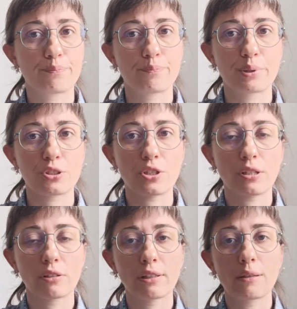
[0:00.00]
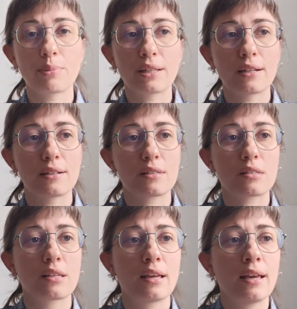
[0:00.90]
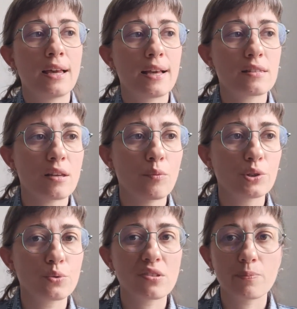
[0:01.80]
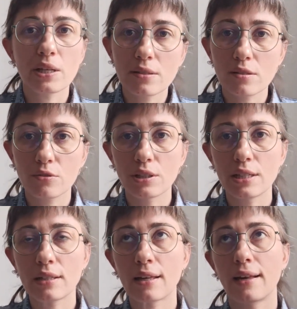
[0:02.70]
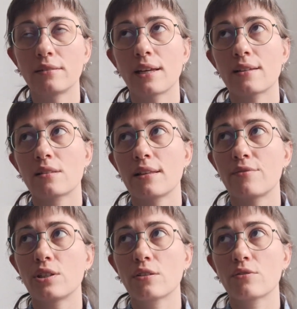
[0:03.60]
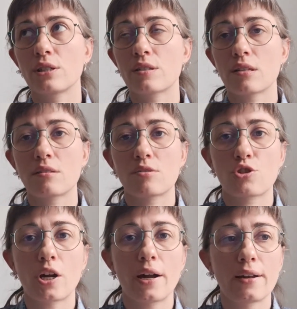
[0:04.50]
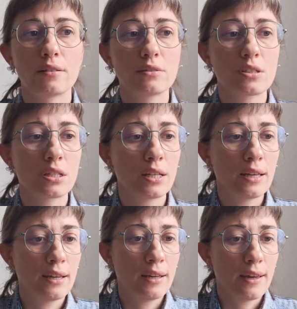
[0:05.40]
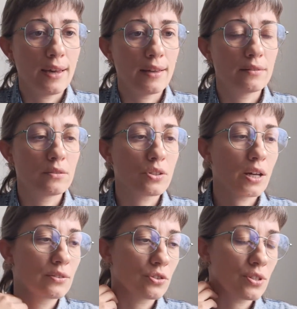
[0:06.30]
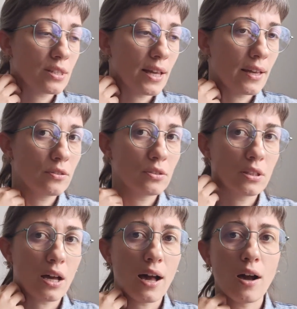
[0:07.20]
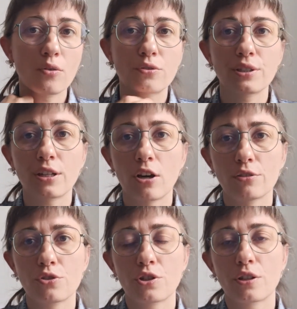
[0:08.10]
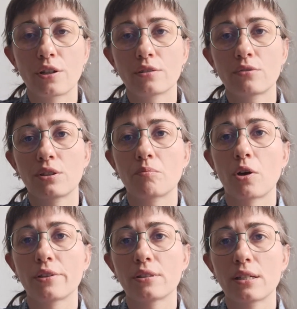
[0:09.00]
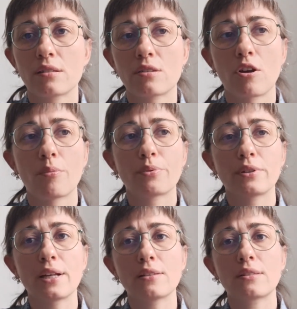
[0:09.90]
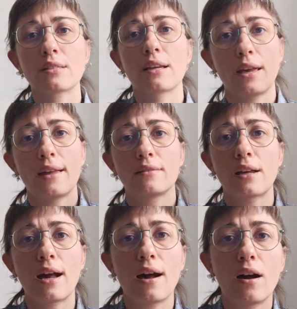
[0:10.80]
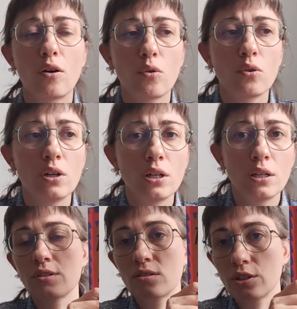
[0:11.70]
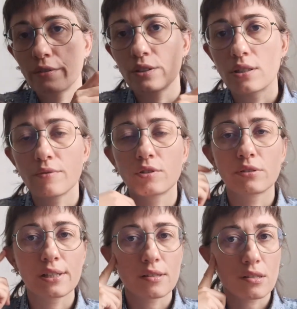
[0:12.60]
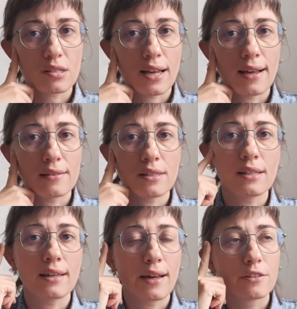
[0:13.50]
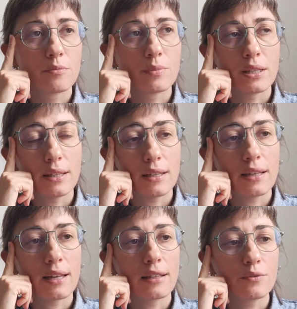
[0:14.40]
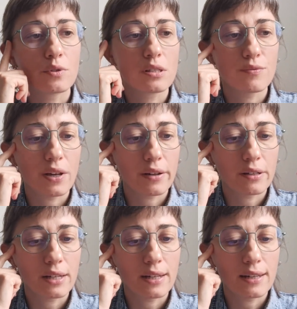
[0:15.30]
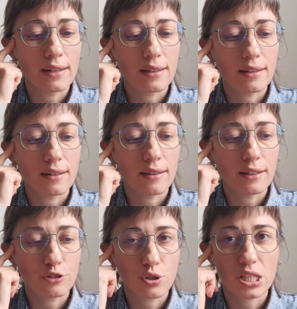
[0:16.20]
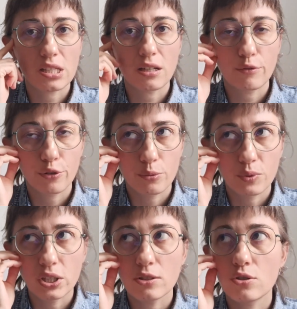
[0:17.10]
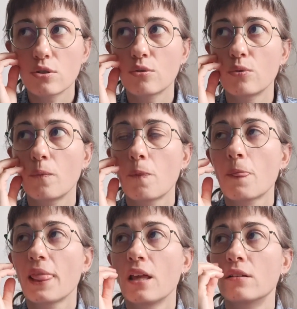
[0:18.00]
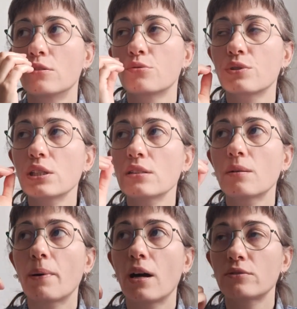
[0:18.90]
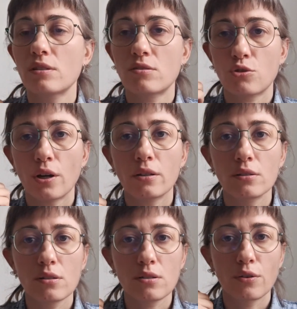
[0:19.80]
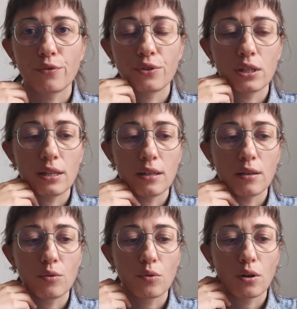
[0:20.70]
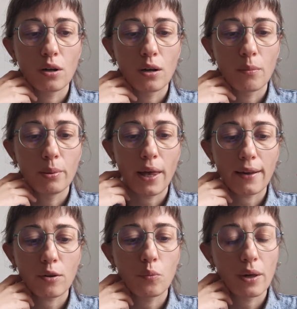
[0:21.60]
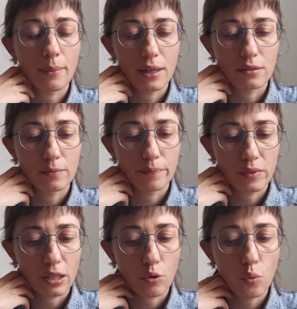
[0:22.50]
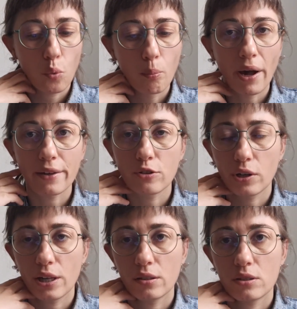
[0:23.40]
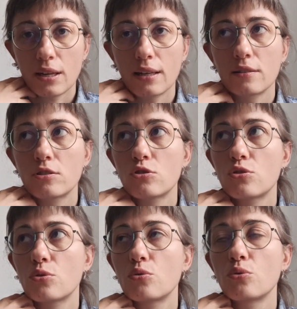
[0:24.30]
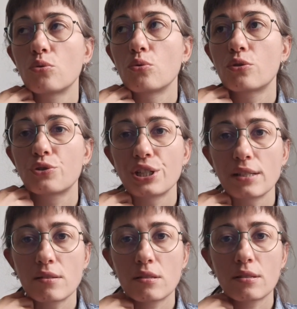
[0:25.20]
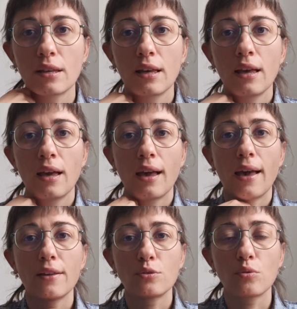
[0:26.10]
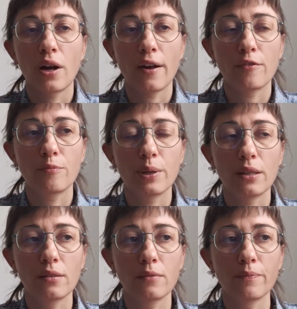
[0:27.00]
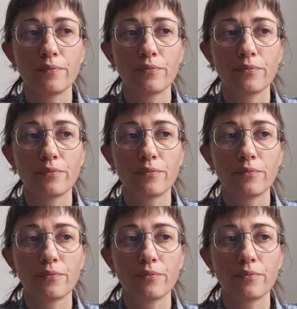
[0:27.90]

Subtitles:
particularly because as someone who speaks Greek and has lived in Greece as a child and understand how Greek culture and Greek politics operate and how conservative Greek society can be, it was very interesting for me to read about the struggles of the black women who migrated to Greece and who have been